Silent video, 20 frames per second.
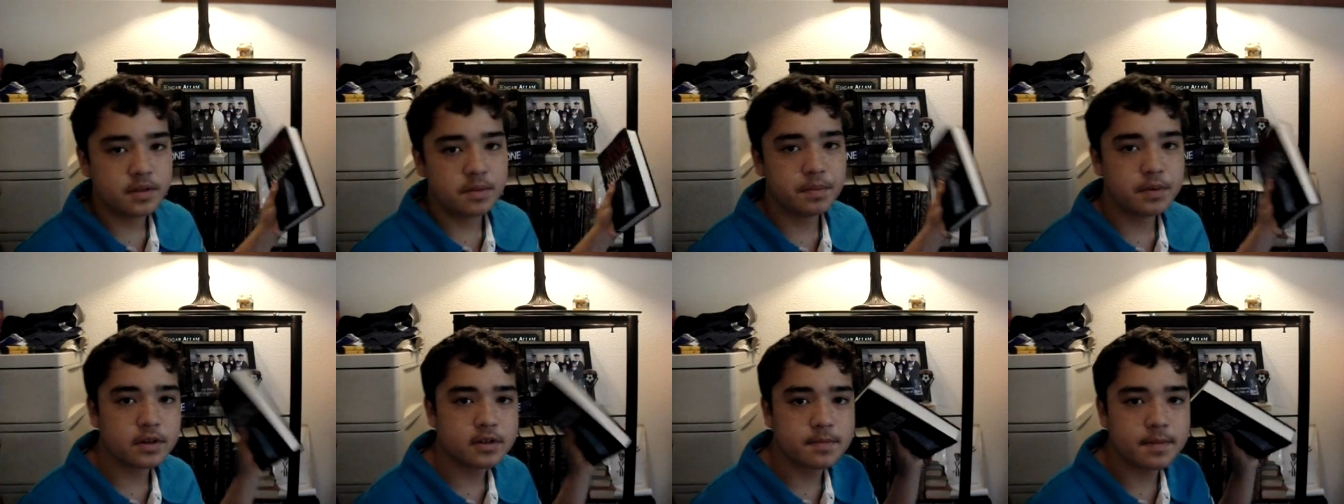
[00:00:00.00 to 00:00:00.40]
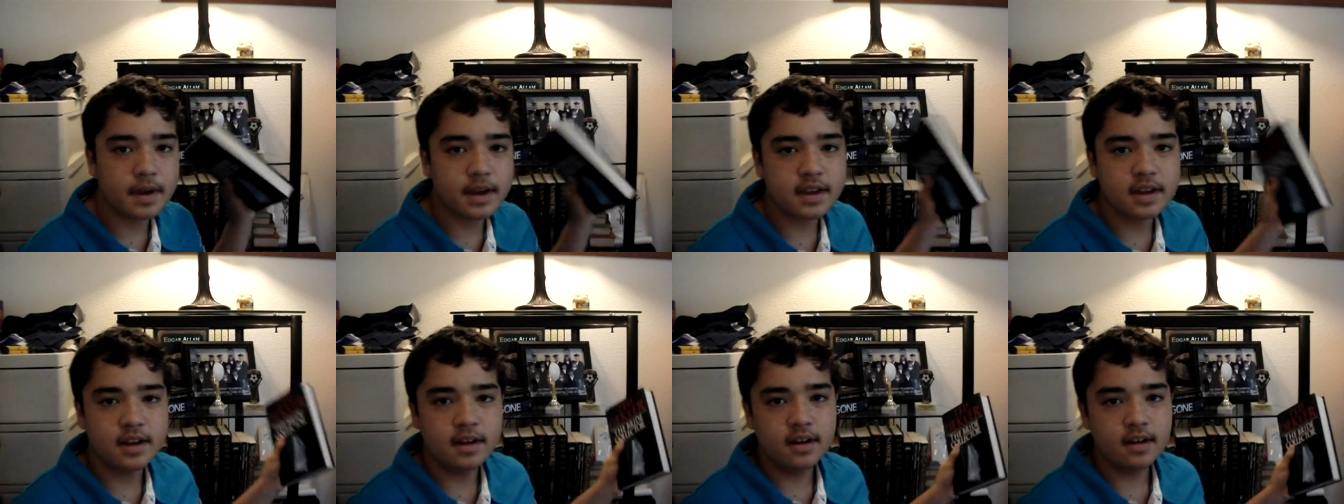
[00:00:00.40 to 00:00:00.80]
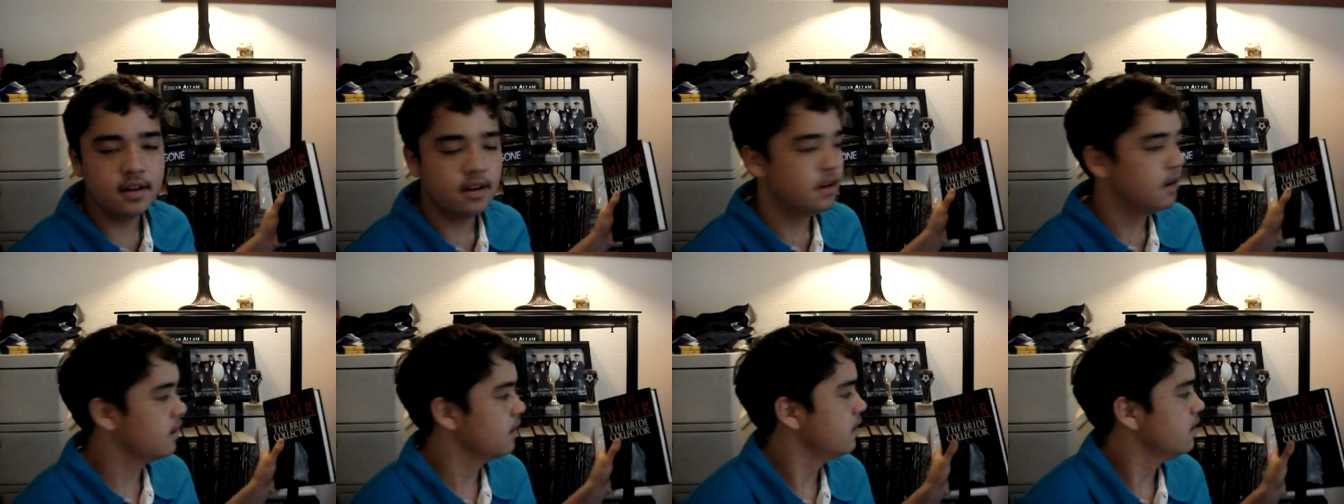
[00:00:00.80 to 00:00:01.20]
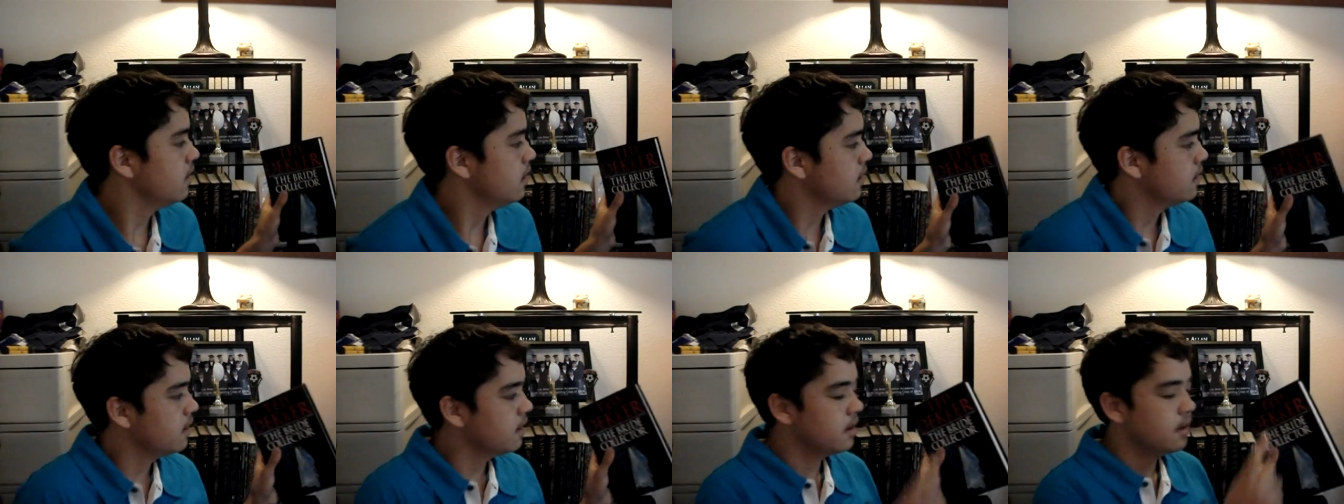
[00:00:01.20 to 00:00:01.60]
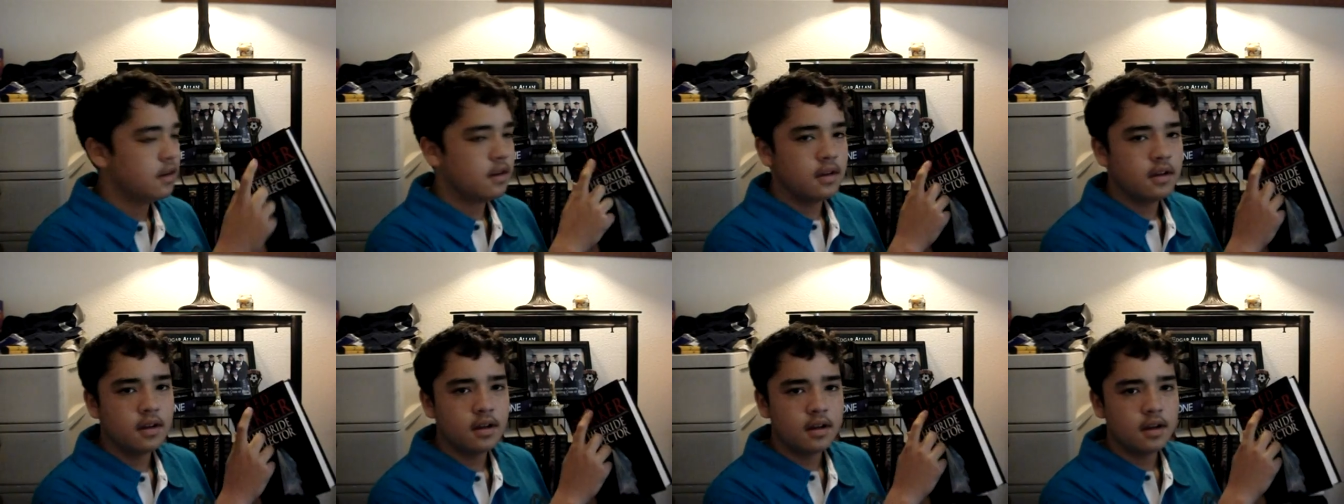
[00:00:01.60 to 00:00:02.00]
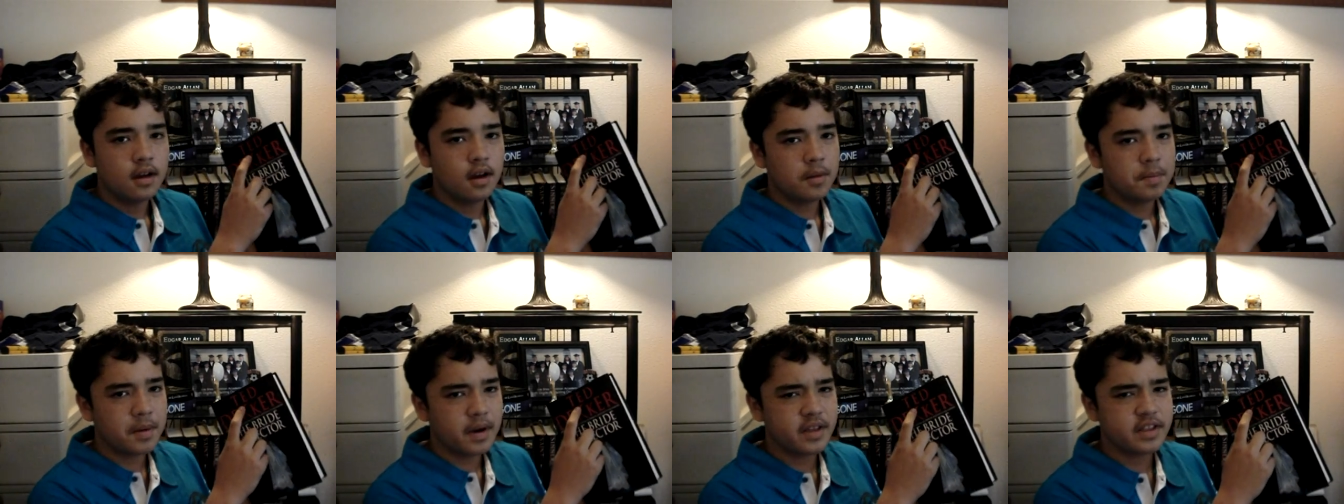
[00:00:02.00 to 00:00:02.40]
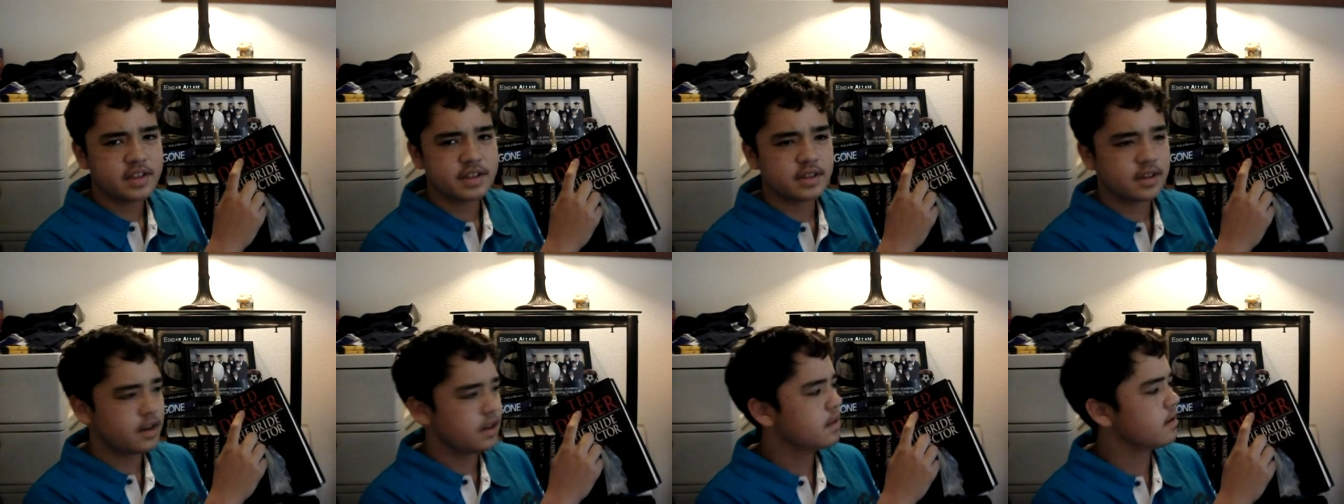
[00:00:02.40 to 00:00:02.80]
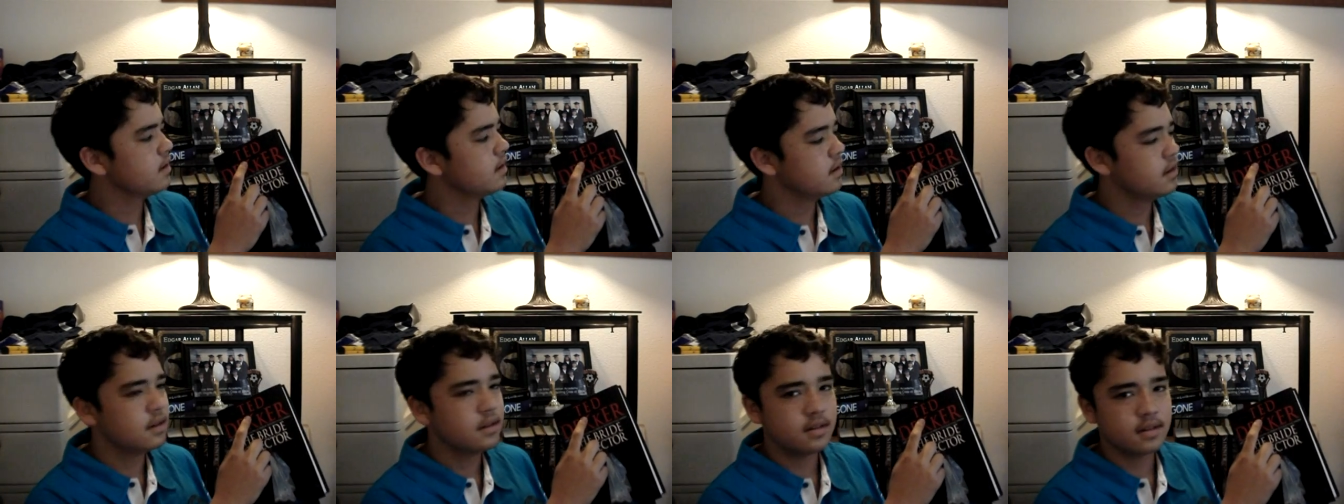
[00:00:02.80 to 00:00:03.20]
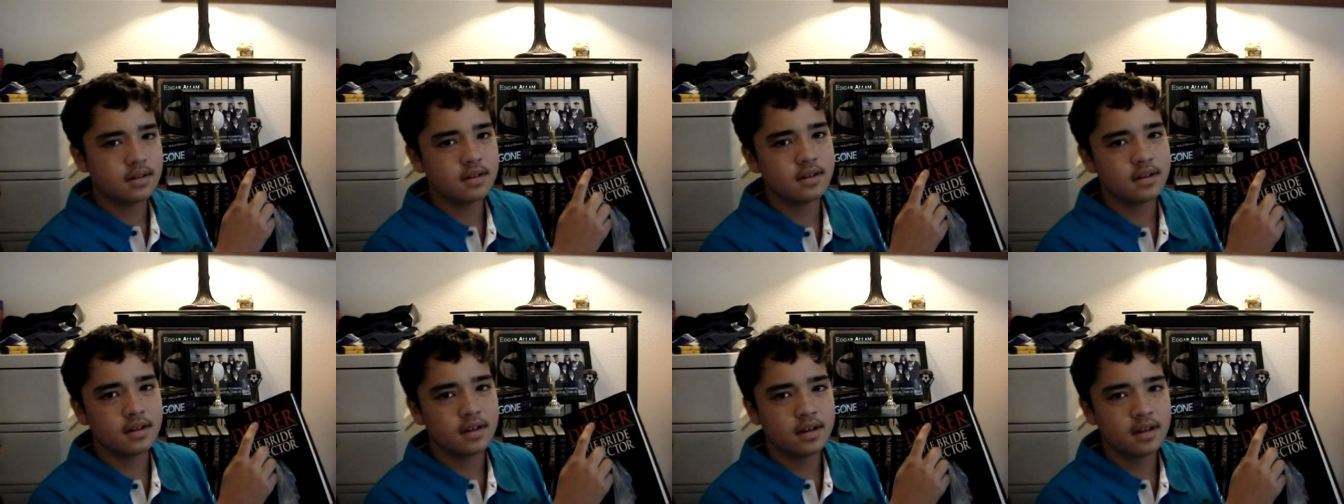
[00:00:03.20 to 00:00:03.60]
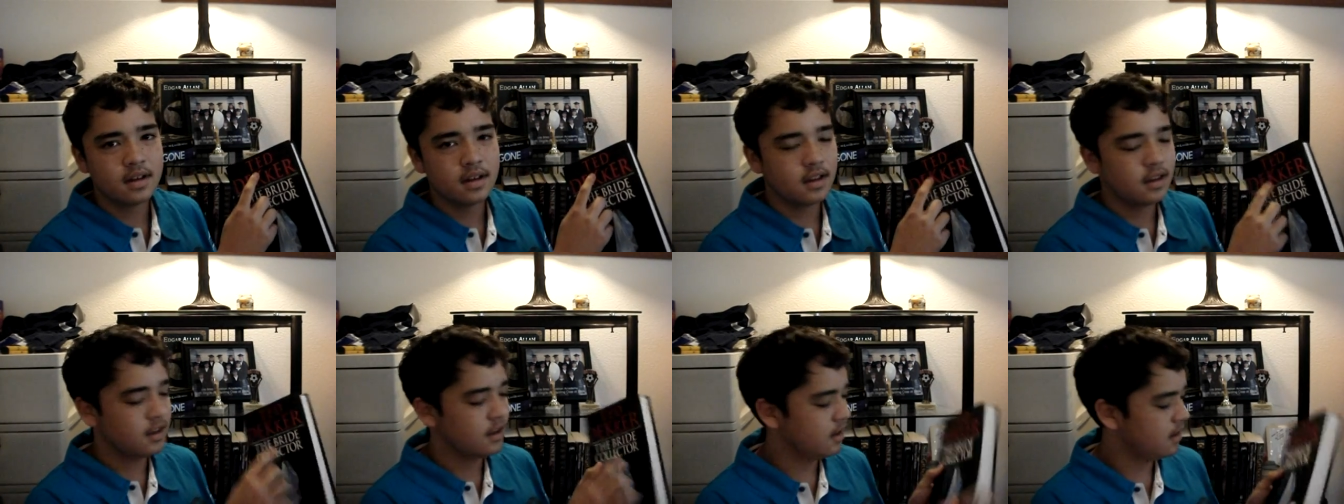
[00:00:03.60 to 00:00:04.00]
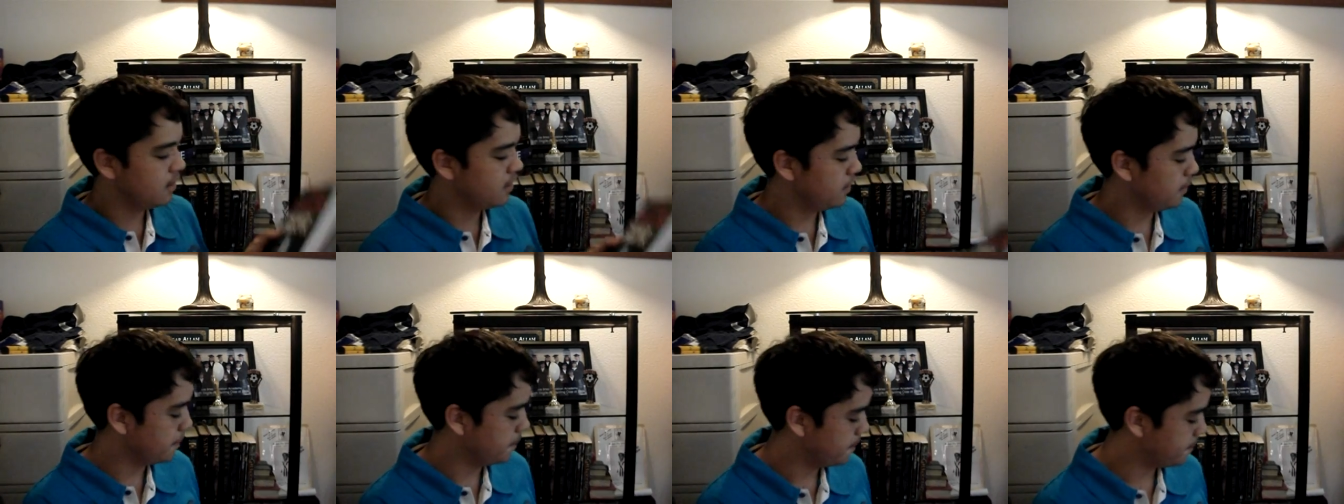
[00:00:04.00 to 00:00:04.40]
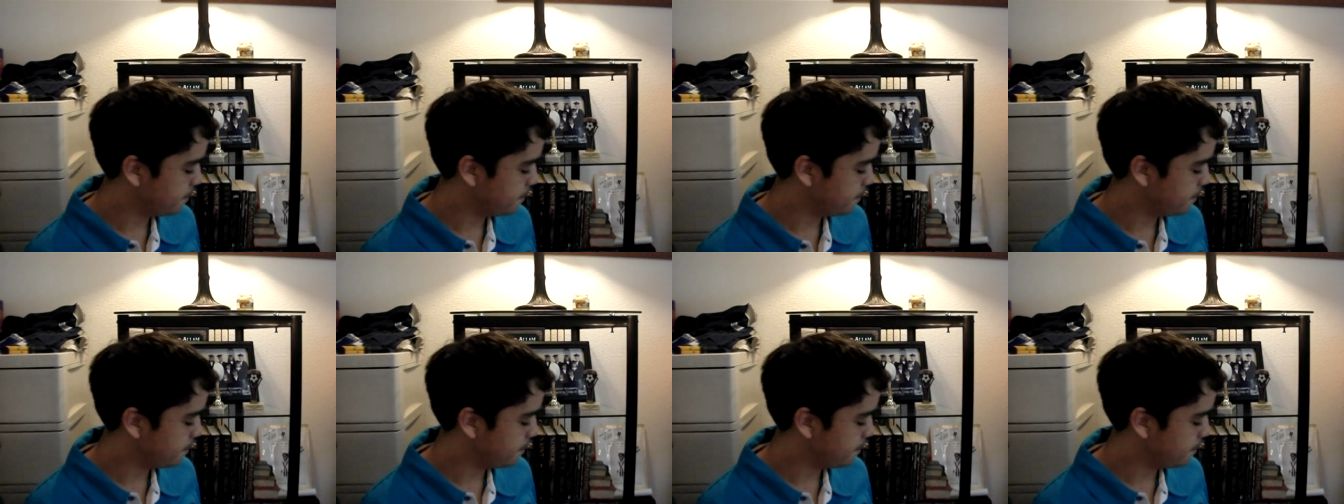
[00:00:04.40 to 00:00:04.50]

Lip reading: of the books back here are by this author. Here,